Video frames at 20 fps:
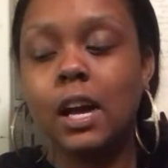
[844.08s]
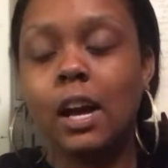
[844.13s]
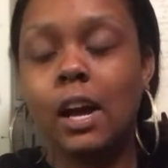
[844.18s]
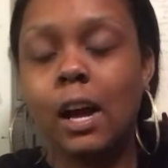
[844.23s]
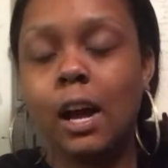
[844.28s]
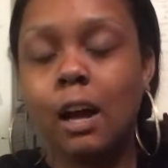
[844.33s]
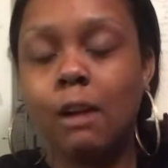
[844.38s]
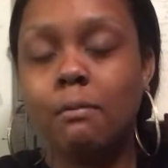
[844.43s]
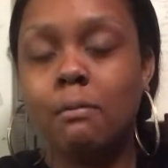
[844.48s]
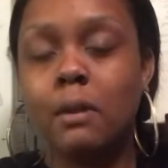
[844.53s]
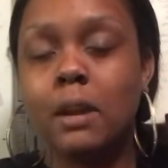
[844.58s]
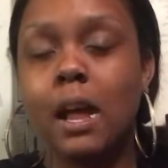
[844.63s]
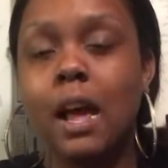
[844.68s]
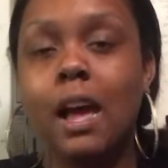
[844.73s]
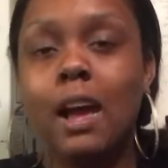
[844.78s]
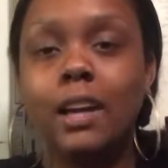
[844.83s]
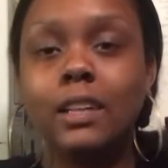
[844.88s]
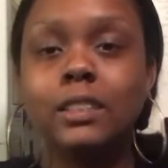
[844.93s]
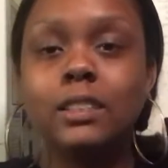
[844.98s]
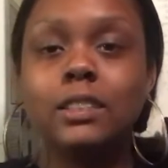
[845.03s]
I've been
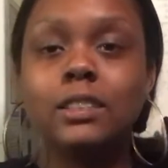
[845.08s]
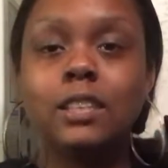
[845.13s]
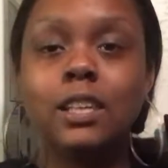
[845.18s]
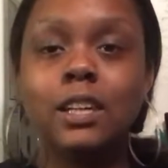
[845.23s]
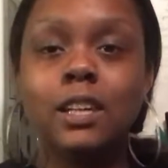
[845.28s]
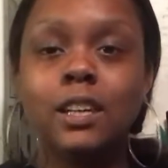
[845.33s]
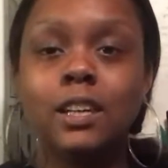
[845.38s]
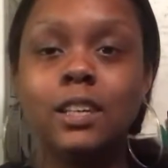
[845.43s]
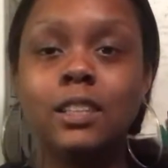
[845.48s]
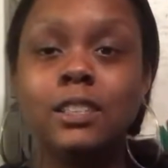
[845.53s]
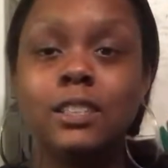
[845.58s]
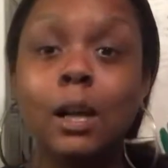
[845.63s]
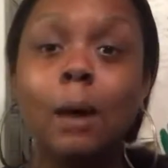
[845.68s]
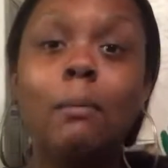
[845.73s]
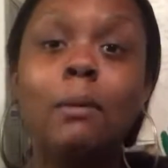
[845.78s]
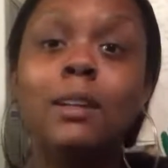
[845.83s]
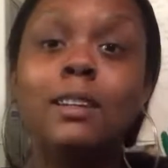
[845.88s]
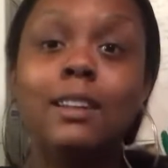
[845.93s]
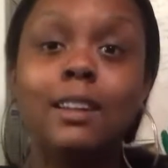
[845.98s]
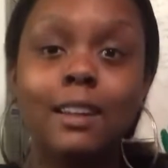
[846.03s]

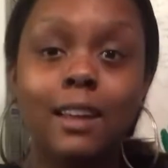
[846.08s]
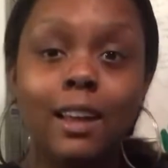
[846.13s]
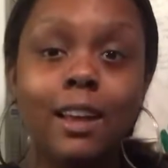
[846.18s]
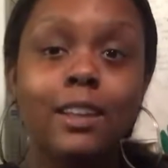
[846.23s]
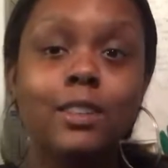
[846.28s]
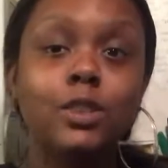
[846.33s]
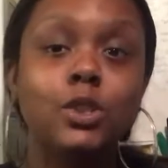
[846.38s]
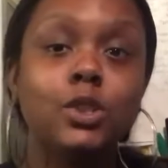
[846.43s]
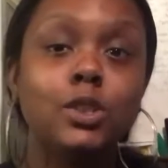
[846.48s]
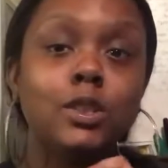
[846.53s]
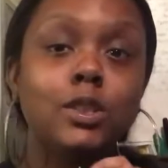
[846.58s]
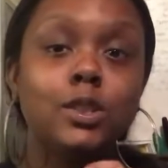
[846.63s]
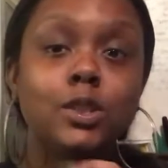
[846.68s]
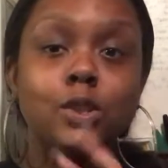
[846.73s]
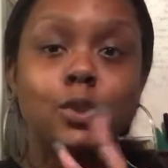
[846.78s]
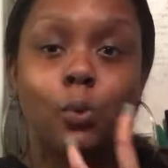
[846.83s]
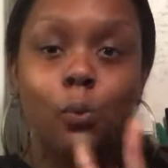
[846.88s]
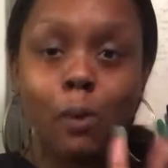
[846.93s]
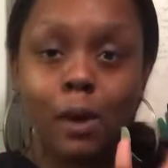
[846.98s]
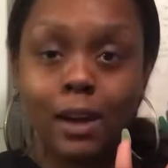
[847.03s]
summoned again
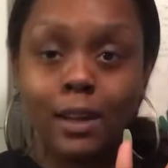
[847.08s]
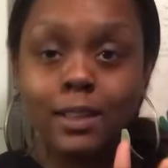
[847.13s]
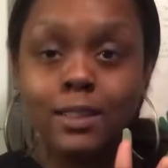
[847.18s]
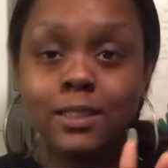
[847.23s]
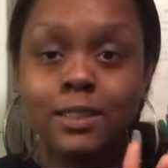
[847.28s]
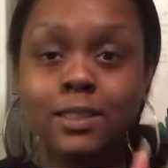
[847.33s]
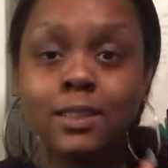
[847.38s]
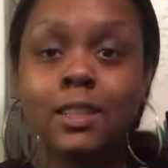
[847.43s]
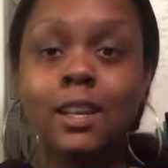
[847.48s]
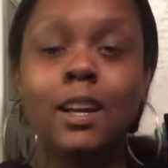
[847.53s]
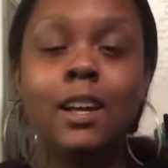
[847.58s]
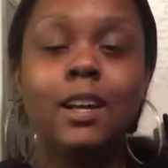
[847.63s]
twice